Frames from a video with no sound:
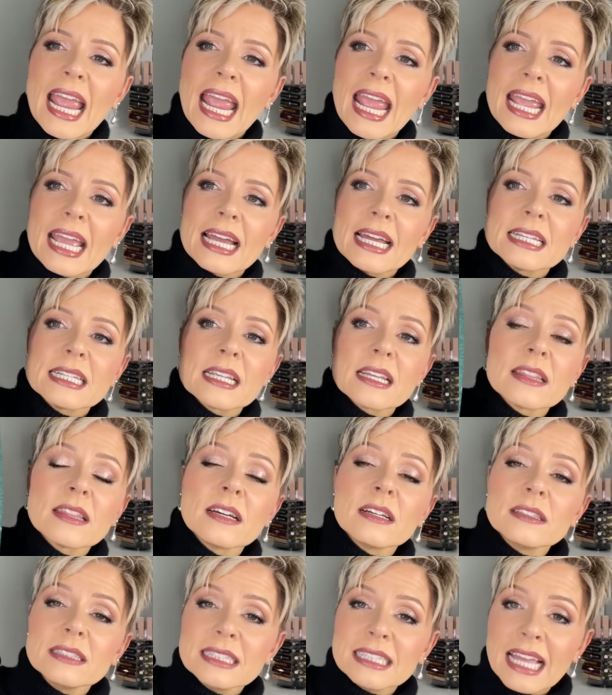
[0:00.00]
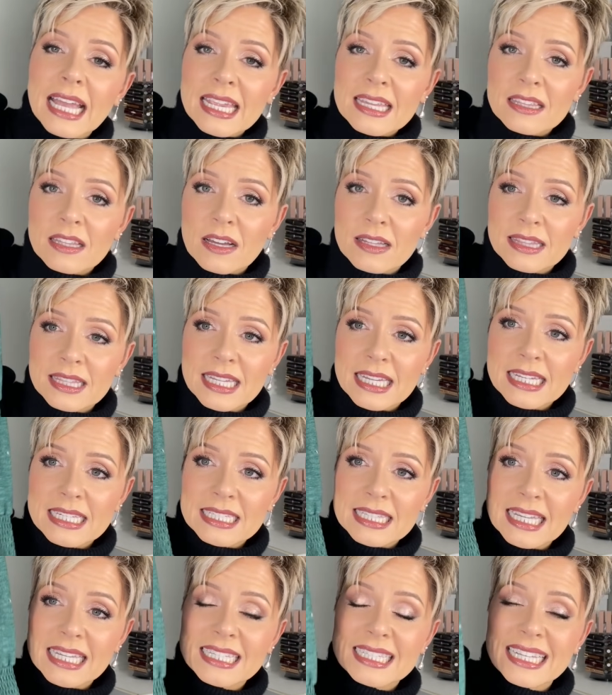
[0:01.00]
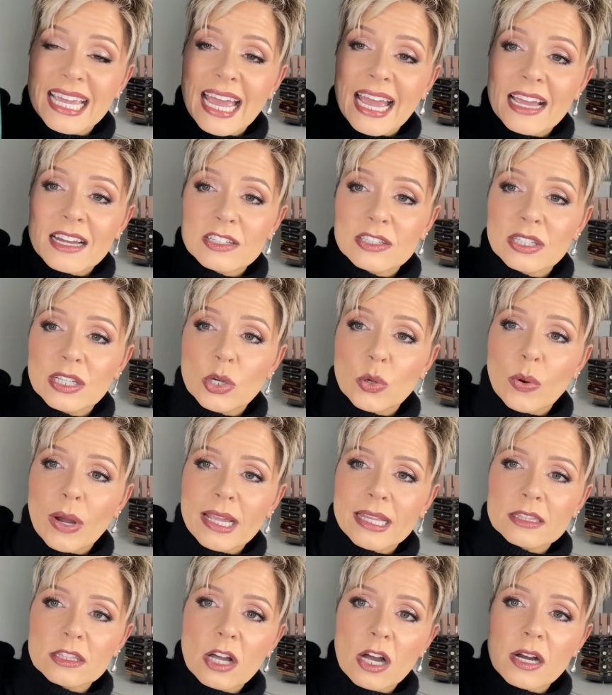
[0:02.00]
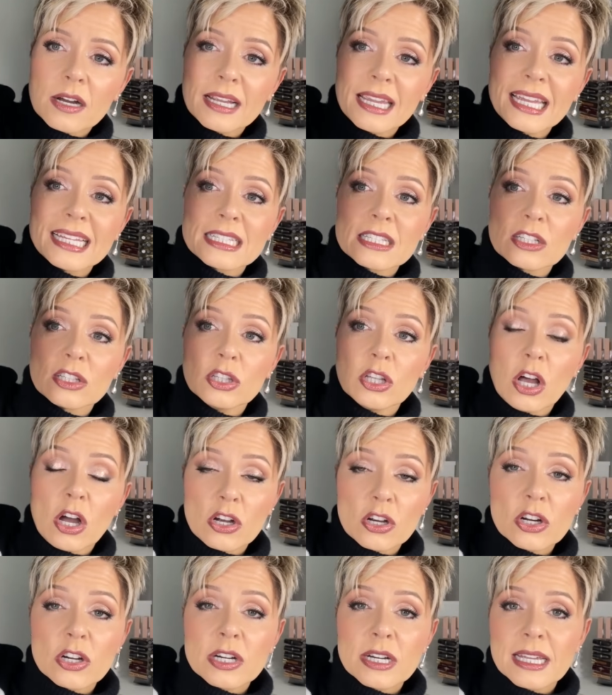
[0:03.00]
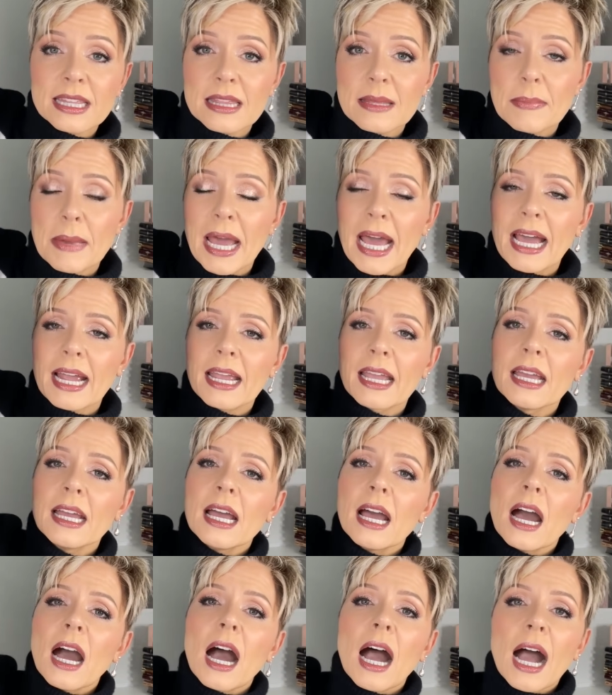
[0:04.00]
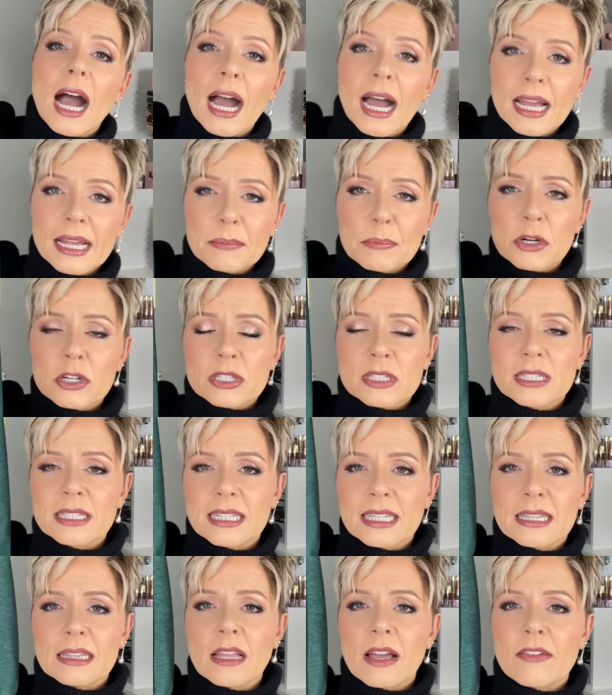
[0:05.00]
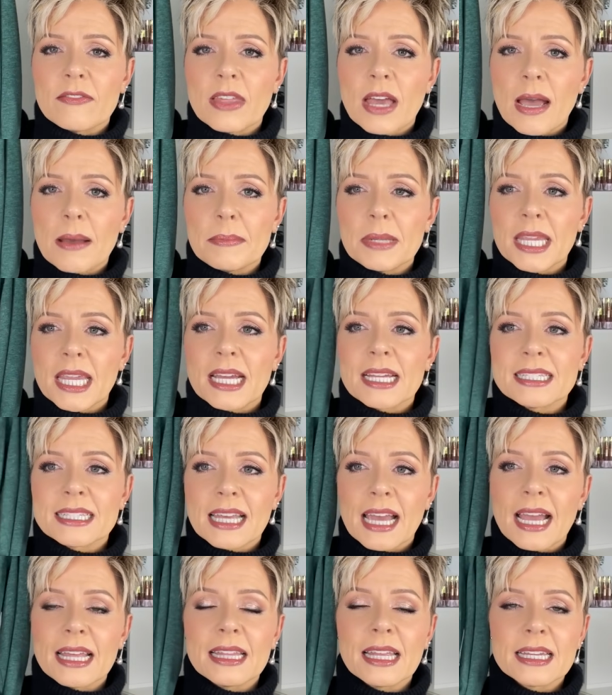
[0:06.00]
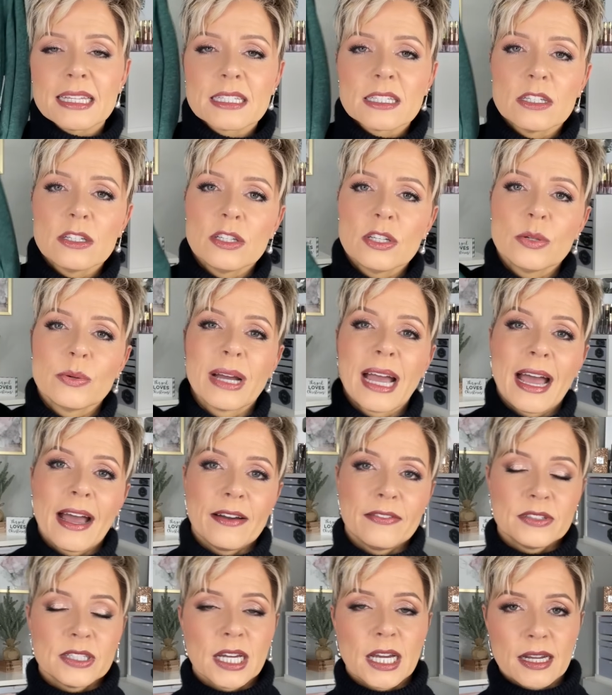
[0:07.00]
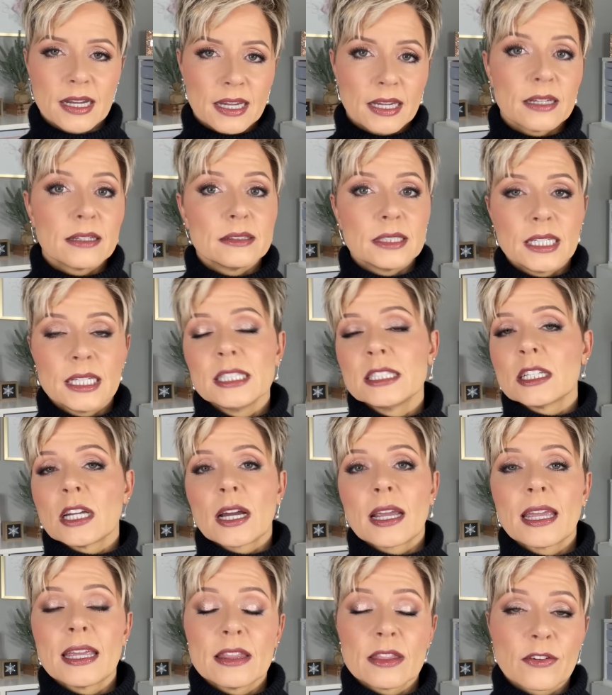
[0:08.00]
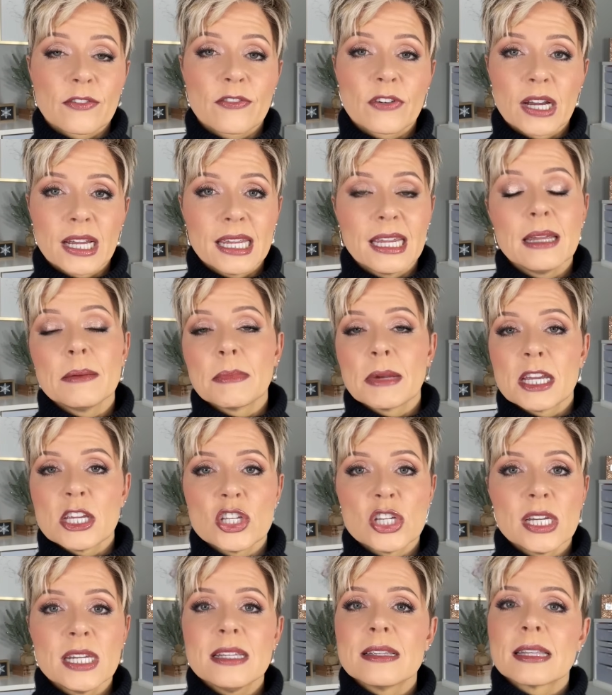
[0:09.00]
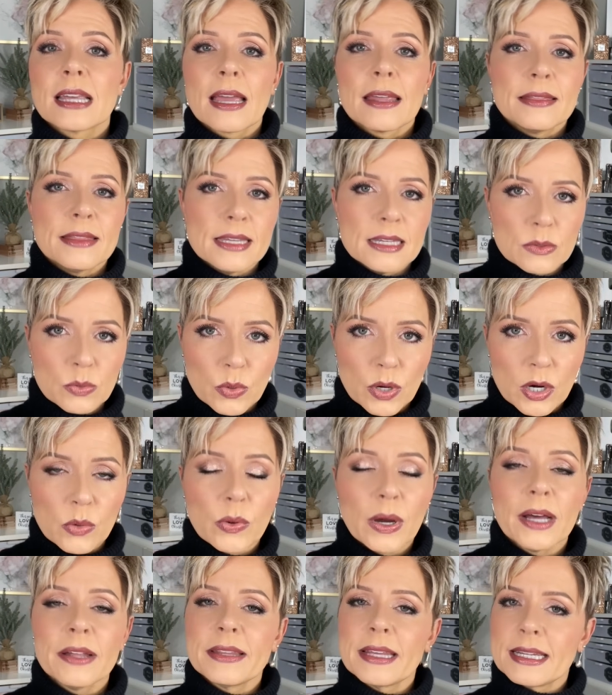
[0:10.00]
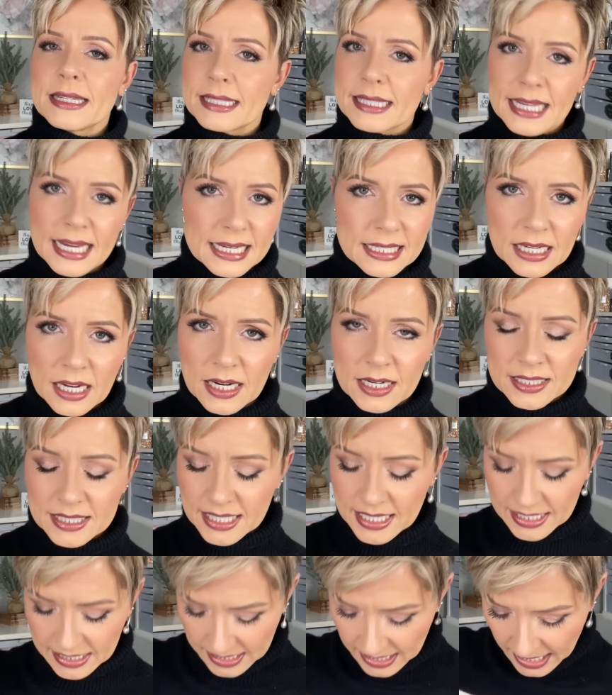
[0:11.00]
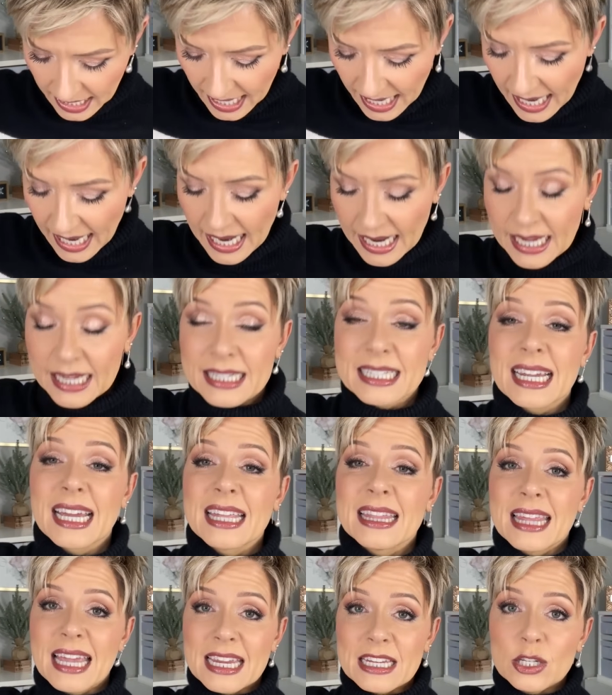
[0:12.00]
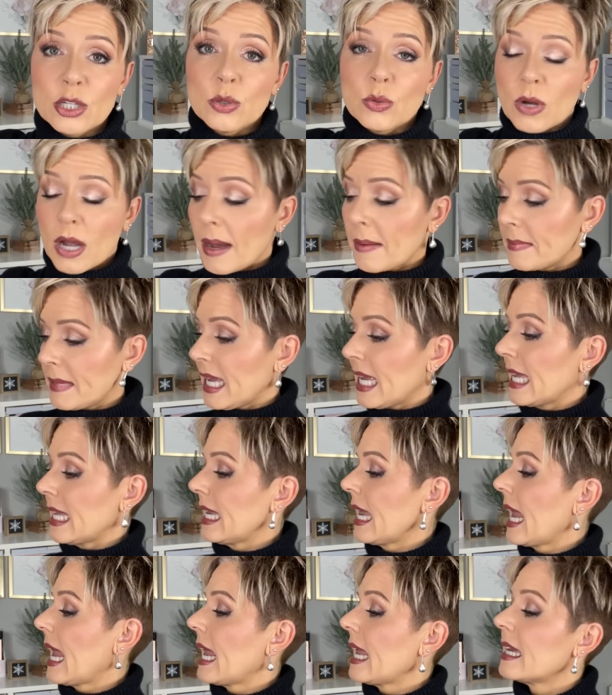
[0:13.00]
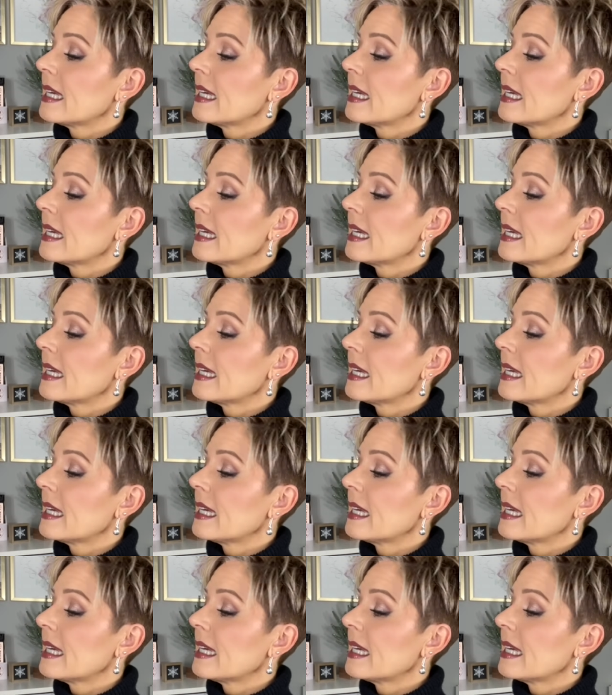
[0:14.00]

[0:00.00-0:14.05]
And the length on these is actually quite long. It's longer in the back. I personally love that because I like to do a half tuck, tuck in the front in my jeans, and these work well. They stay tucked in, and they do come in a